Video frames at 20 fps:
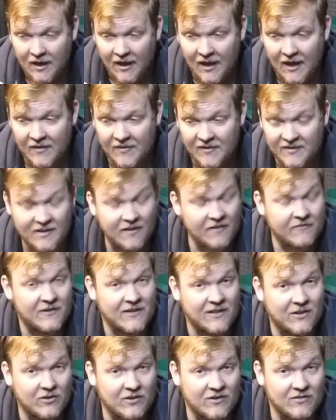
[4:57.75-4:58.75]
They
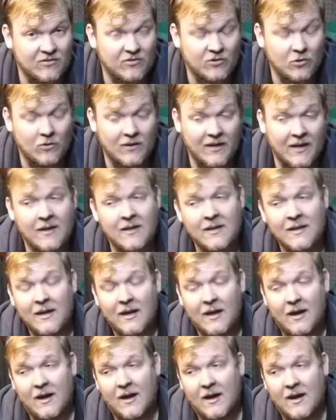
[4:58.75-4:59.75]
definitely could install it.
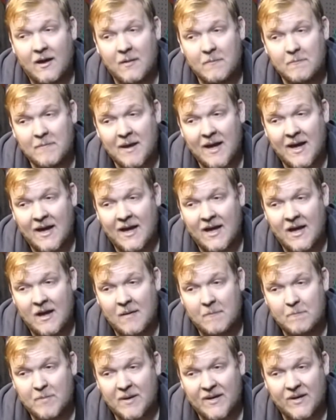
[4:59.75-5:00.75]

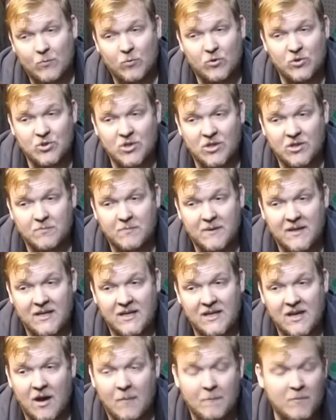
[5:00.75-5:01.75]
but it would just
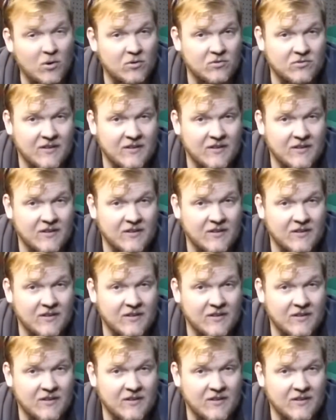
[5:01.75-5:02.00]
be a bog